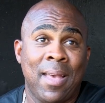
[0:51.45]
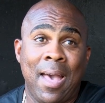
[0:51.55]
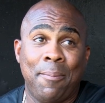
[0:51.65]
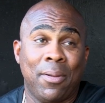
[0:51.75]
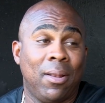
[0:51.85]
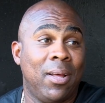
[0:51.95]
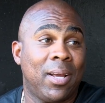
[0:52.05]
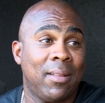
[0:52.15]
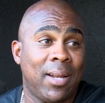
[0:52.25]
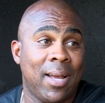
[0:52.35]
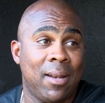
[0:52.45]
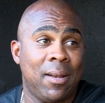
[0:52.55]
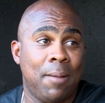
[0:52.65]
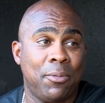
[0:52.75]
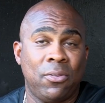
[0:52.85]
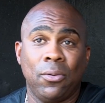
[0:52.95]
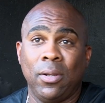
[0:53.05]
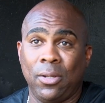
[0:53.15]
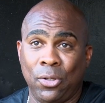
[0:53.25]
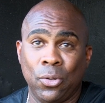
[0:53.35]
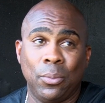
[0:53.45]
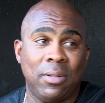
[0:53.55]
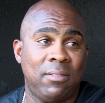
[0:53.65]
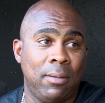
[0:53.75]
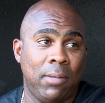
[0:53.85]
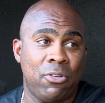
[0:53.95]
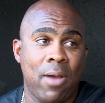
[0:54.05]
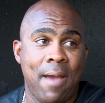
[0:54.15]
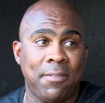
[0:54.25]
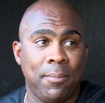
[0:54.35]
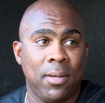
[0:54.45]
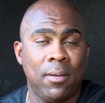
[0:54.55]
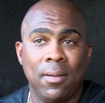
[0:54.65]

happy and lucky that I got an opportunity to do it with the team that drafted me.